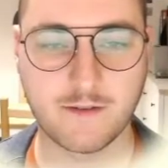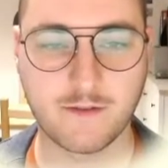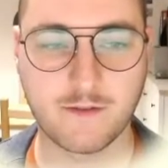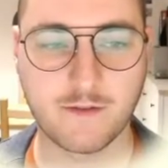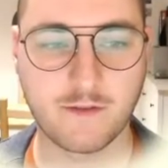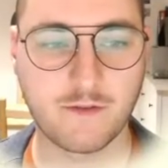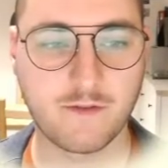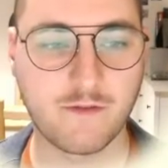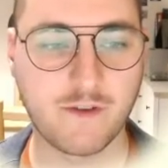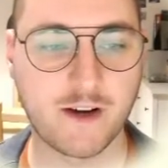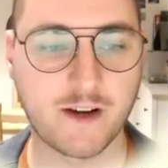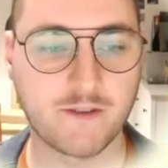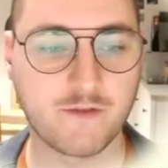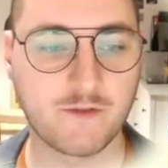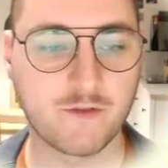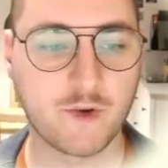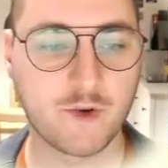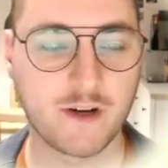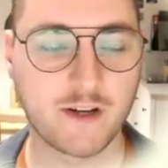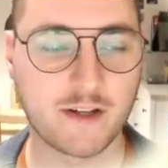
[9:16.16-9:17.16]
a wide
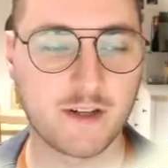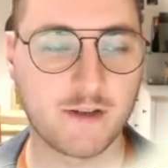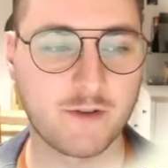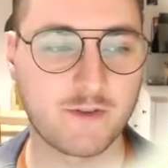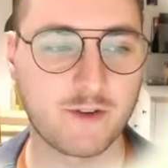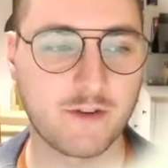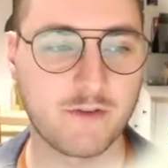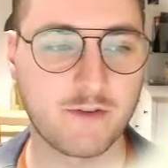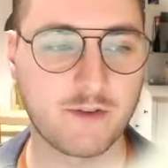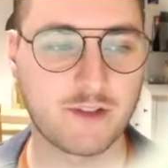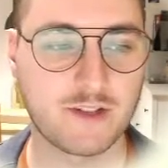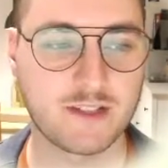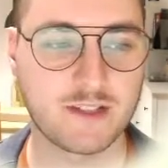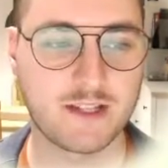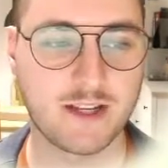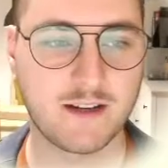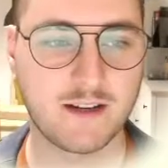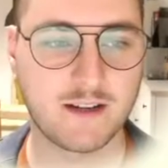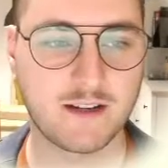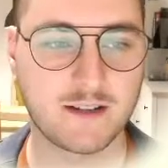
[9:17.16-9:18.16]
variety of different
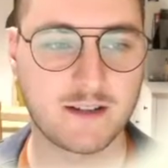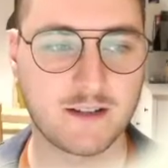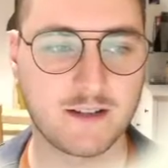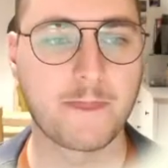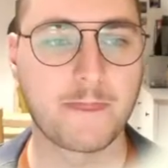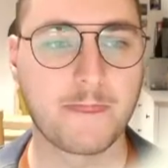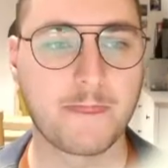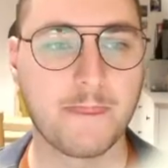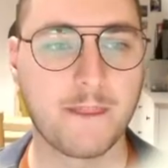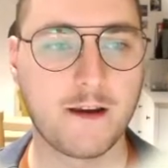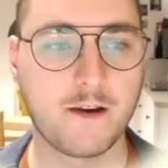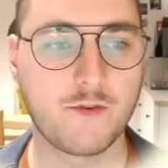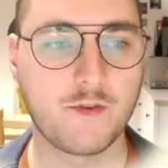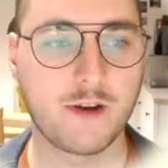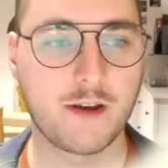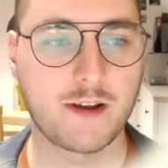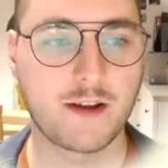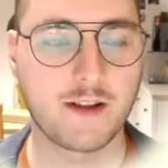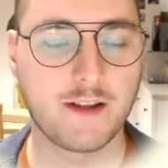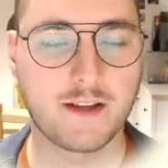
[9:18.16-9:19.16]
settings. Now
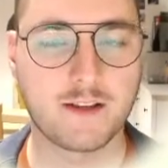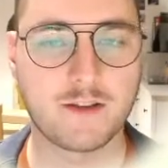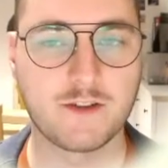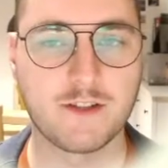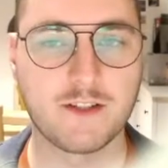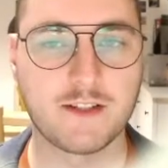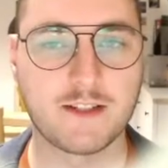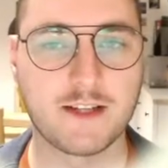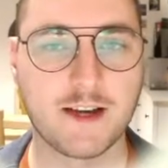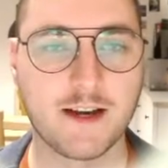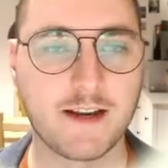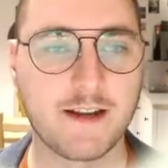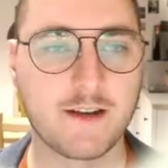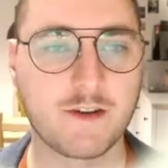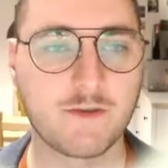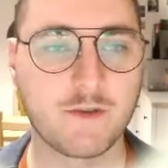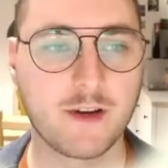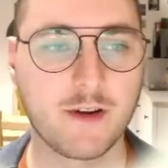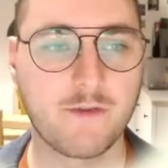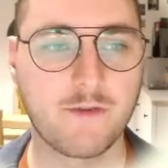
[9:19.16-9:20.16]
I clicked on the tiling
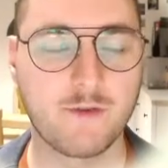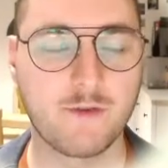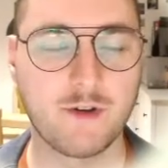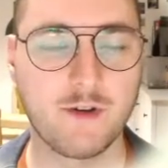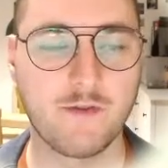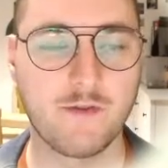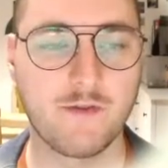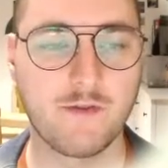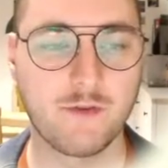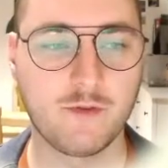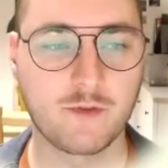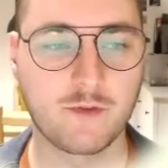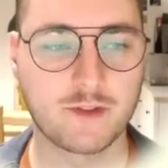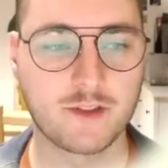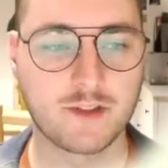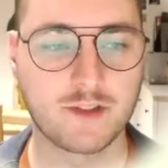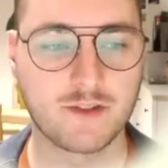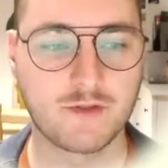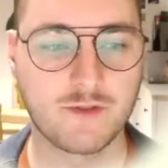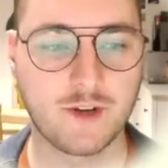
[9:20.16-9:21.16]
array for the forward
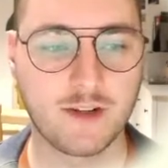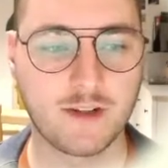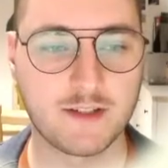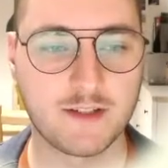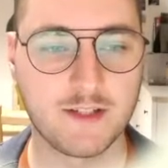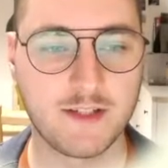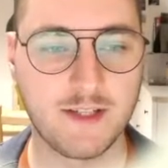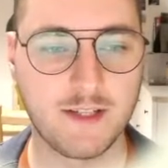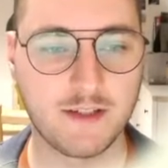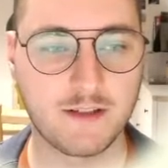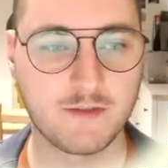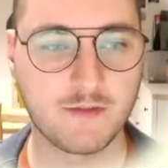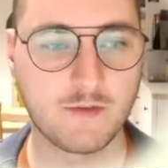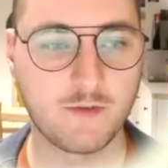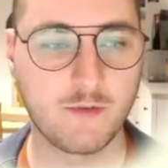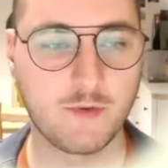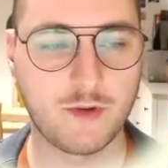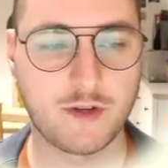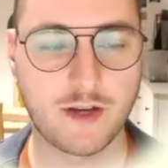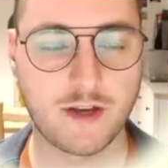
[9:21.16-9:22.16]
strand. Here
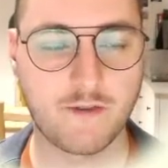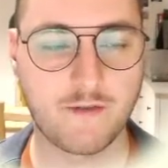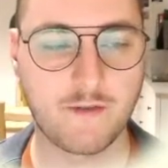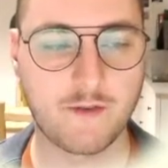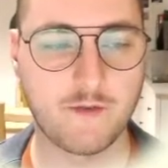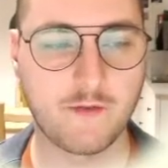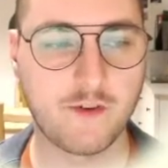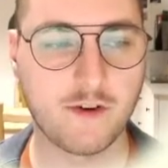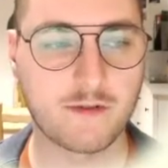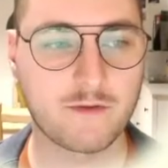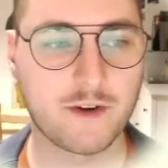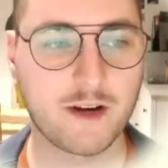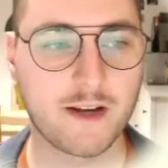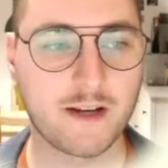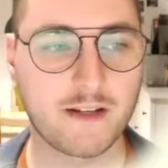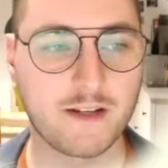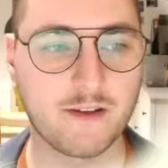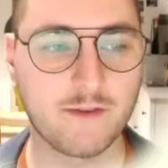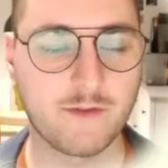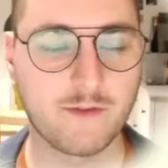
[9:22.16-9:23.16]
we have a
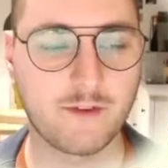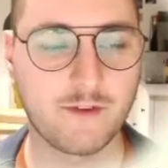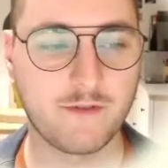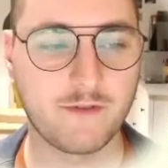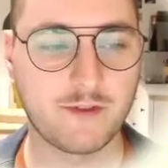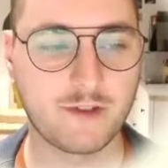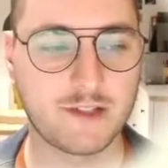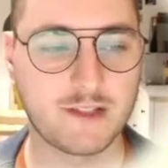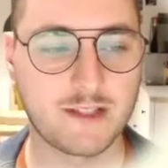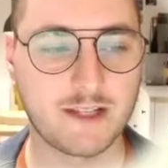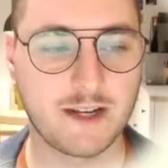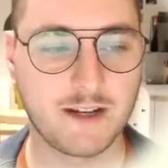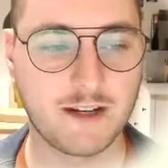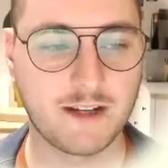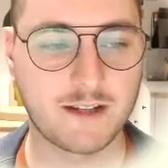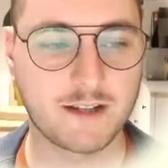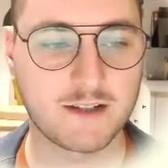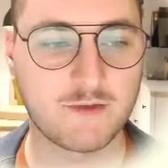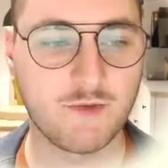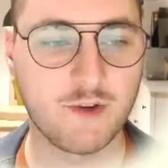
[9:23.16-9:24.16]
variety of different
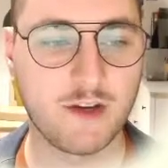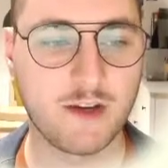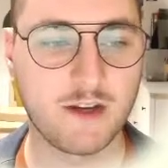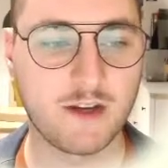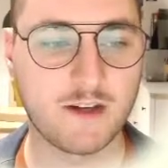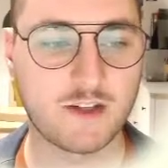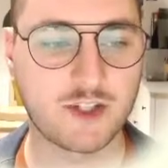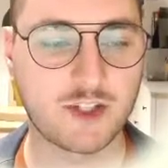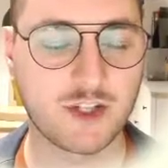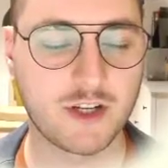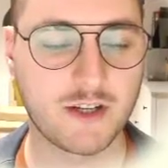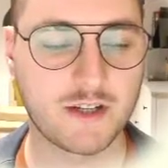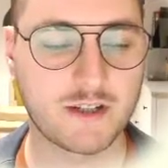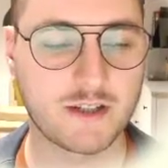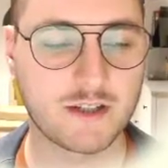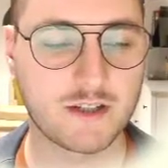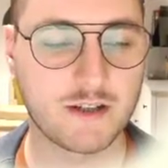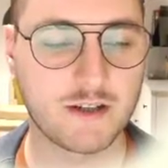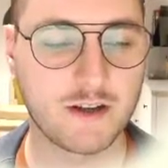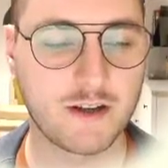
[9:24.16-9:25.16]
settings we can adjust.